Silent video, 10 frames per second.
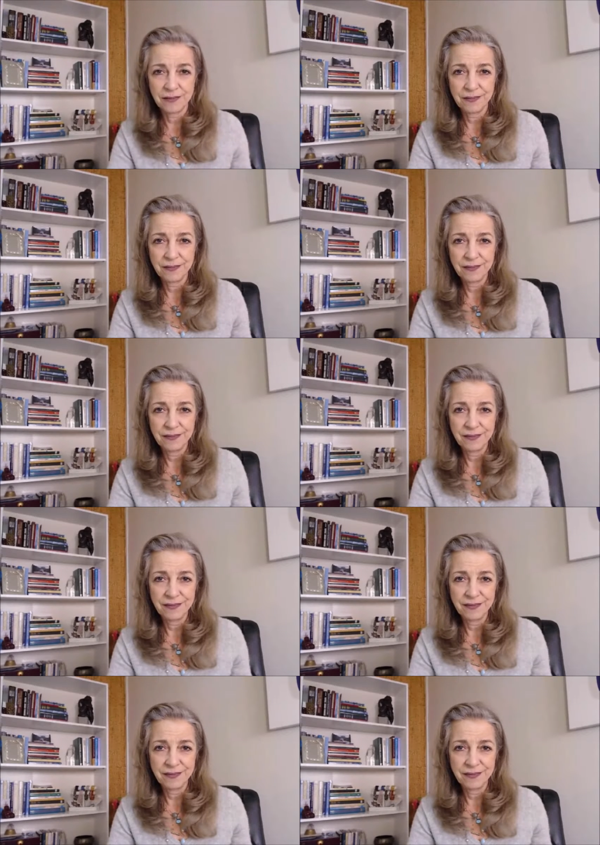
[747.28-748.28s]

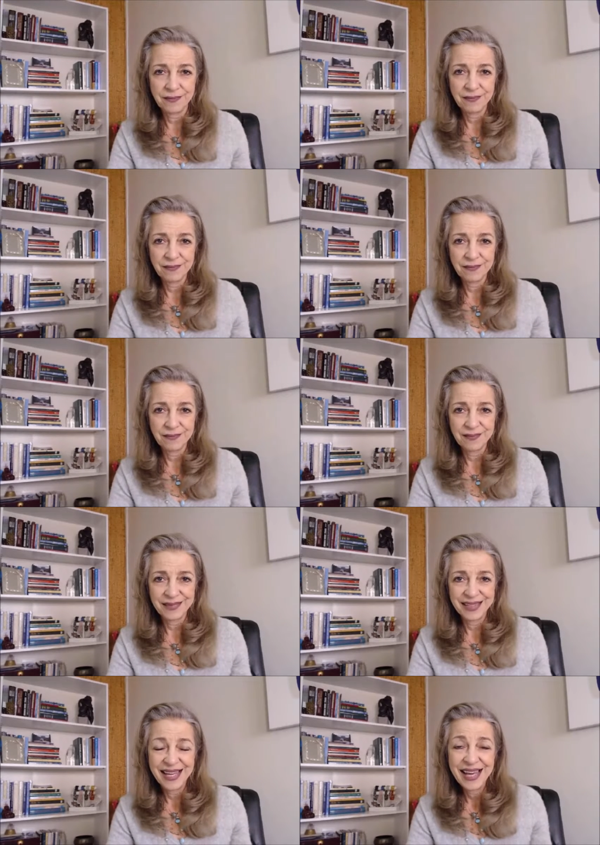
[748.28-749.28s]

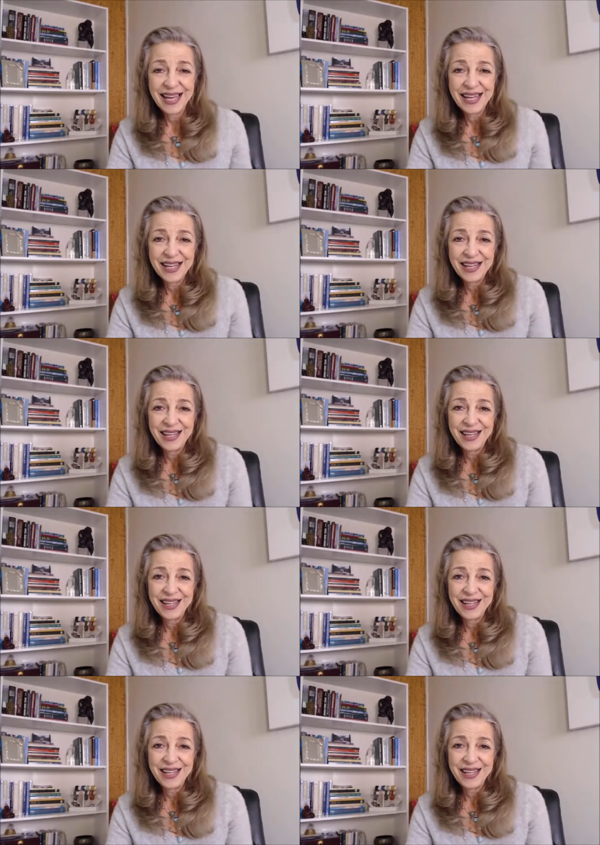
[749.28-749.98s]
(no one is talking)